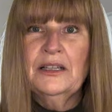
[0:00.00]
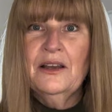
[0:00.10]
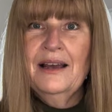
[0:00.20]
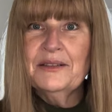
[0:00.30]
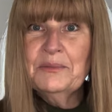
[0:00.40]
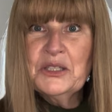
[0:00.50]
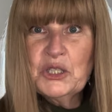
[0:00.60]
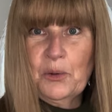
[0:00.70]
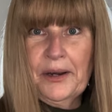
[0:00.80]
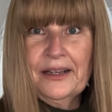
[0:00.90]
to have some
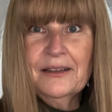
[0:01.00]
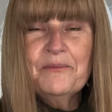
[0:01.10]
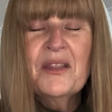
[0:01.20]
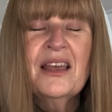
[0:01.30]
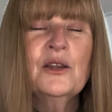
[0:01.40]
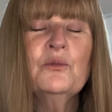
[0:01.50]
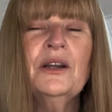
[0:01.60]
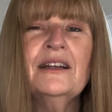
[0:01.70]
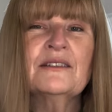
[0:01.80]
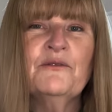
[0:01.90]
soil and you want
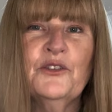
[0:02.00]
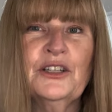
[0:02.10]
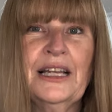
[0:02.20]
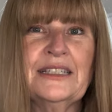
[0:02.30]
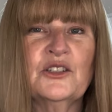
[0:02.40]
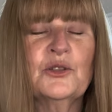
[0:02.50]
to have some fertilizer.